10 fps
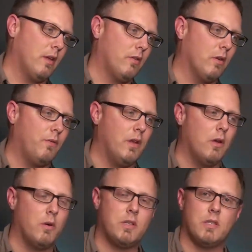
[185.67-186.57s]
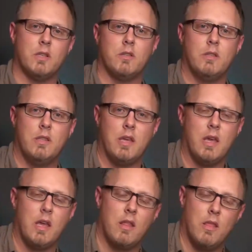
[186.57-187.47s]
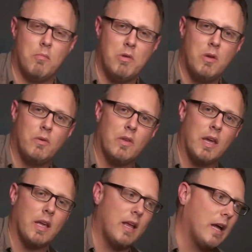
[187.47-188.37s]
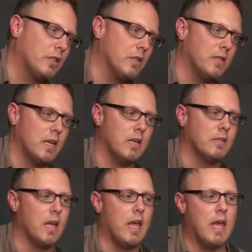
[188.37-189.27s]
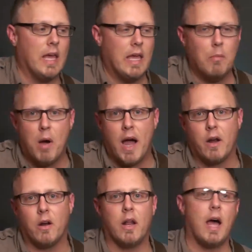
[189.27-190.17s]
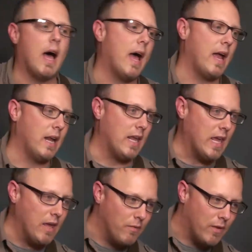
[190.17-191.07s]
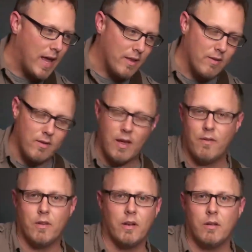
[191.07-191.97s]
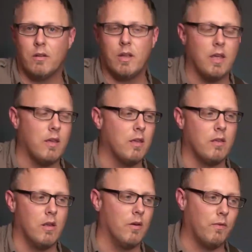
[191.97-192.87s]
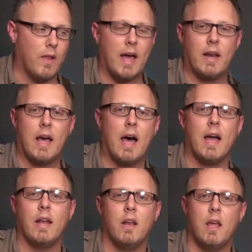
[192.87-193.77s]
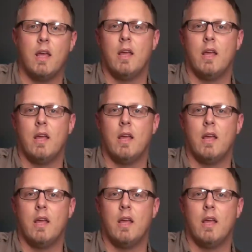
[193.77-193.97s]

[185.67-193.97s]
So if you notice the music, it actually says E minor 9, E flat 7, E flat 9,